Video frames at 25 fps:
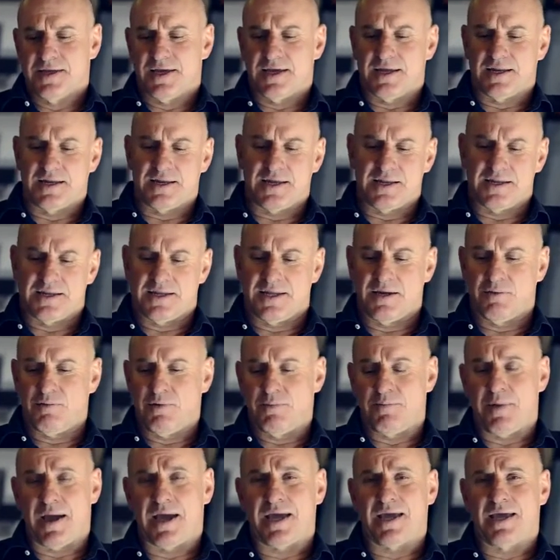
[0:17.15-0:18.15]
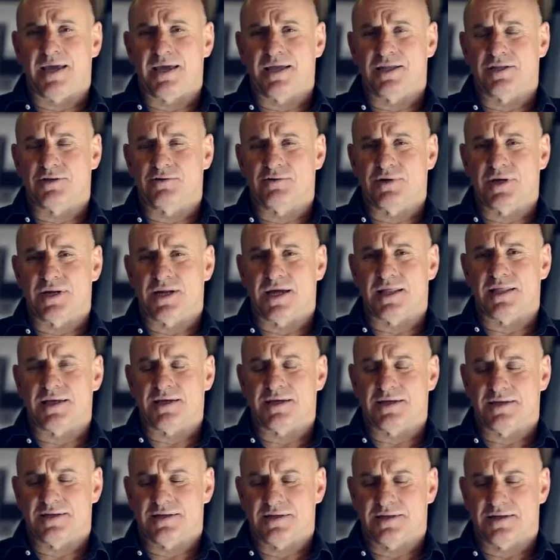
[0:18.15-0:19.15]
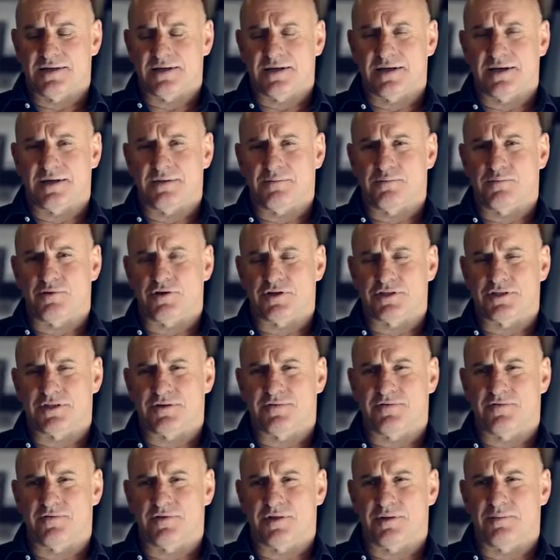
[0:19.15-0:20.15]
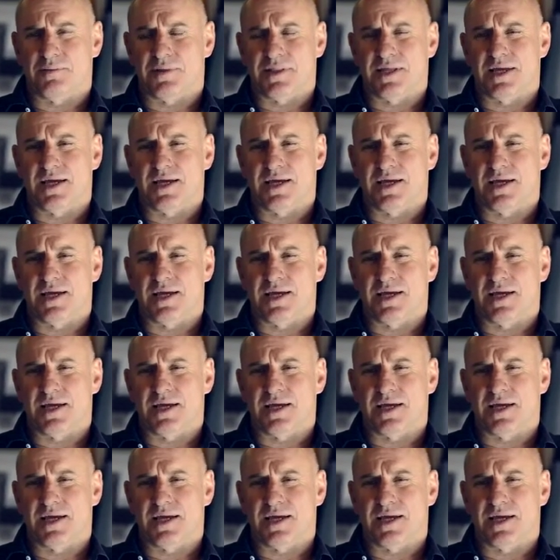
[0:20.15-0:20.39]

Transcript: and here we're back again doing another project for them.